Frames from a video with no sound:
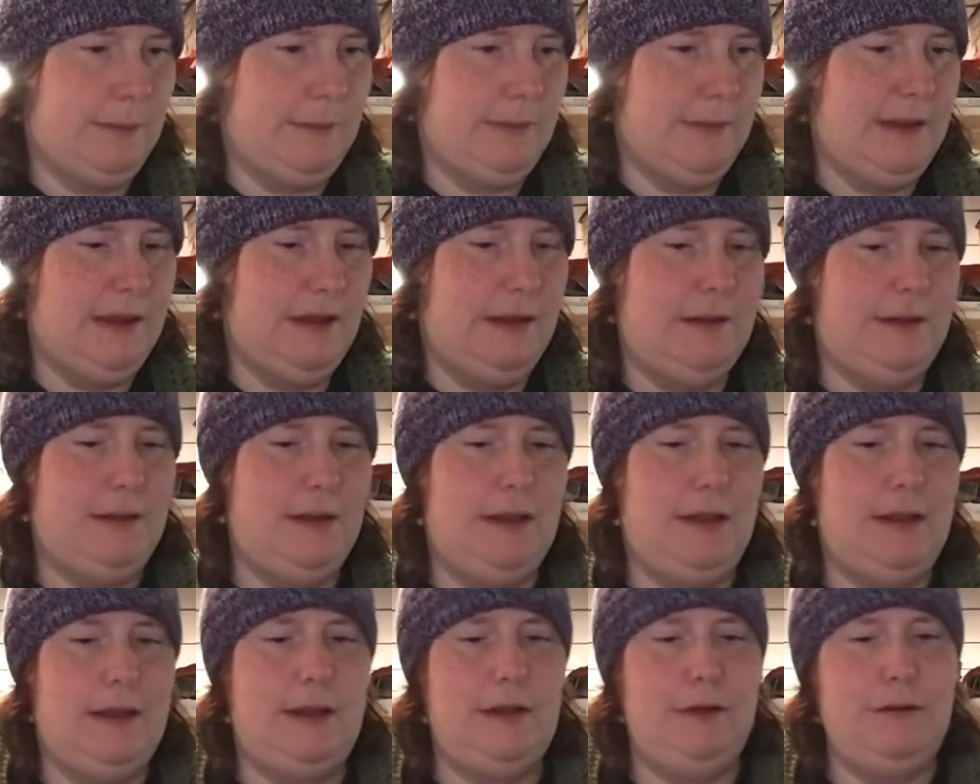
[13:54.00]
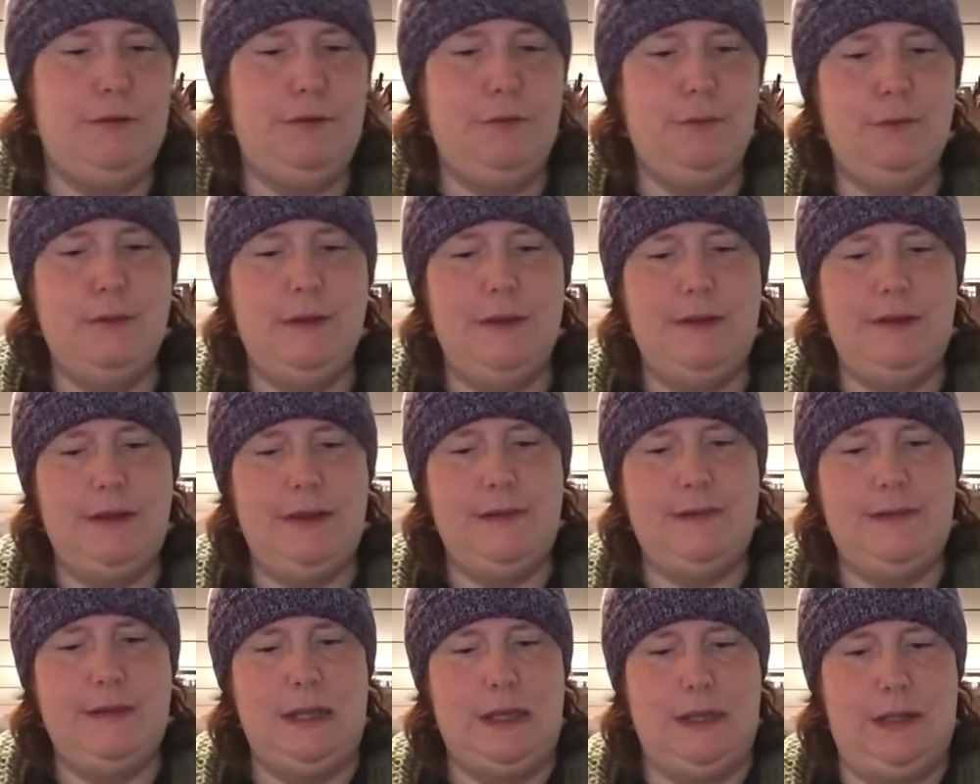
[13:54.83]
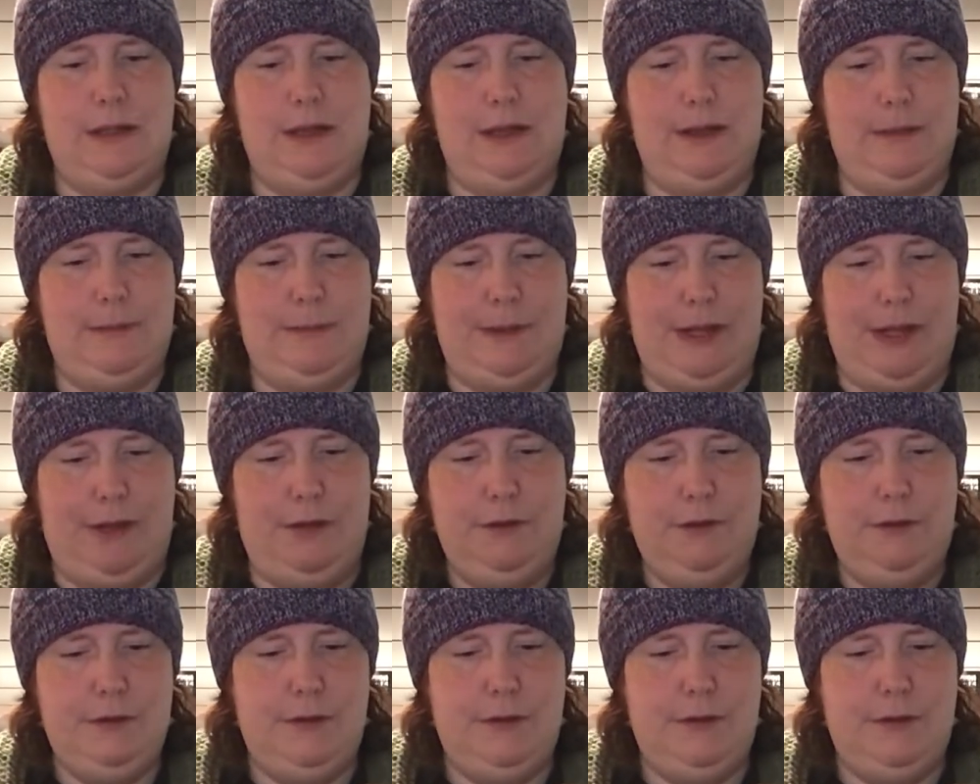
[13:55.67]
And then here's the ones I was telling you about